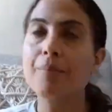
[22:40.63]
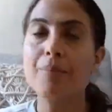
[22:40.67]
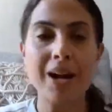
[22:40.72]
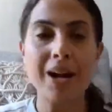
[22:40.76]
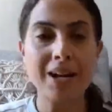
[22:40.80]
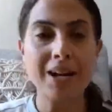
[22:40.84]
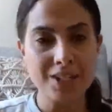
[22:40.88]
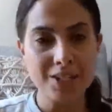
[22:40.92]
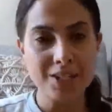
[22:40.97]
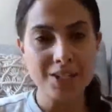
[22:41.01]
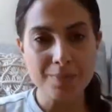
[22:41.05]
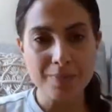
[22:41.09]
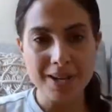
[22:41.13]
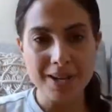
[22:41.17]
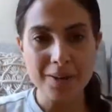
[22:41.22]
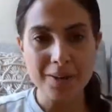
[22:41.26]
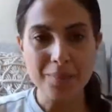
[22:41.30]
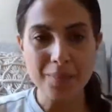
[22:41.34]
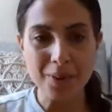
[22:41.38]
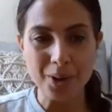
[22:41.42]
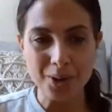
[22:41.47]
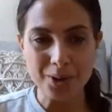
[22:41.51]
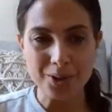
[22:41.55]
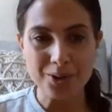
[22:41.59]
practice being
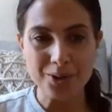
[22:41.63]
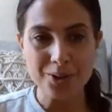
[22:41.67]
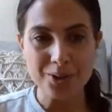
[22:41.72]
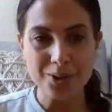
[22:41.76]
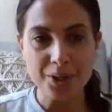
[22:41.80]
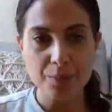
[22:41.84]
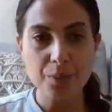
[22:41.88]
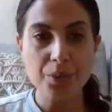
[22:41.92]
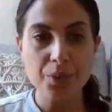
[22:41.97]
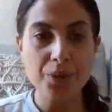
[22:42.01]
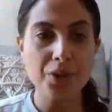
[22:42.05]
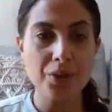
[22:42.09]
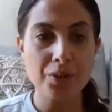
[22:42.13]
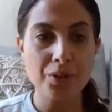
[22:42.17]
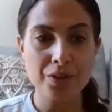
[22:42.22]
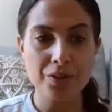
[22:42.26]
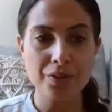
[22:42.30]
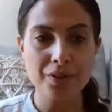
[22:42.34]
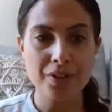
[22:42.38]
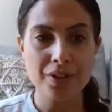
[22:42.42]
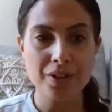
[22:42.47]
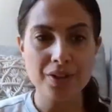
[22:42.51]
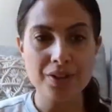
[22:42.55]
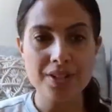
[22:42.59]
in partnership with the
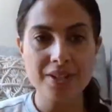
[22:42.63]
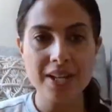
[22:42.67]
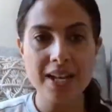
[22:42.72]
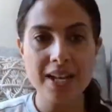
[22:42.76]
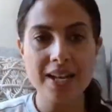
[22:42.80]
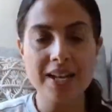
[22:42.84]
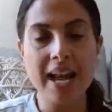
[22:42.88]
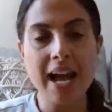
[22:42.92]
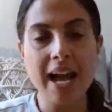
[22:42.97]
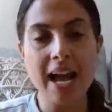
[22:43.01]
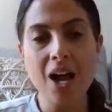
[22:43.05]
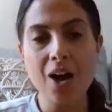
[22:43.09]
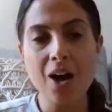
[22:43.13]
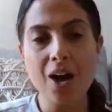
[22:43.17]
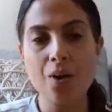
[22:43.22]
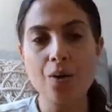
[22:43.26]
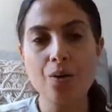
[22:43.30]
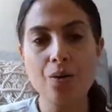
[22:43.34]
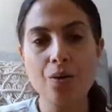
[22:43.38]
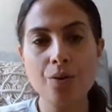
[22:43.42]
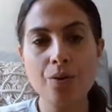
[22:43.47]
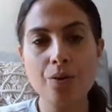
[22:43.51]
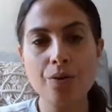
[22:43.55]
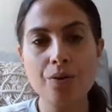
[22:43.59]
universe and
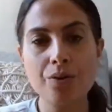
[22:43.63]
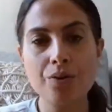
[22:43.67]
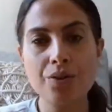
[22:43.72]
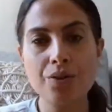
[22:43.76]
how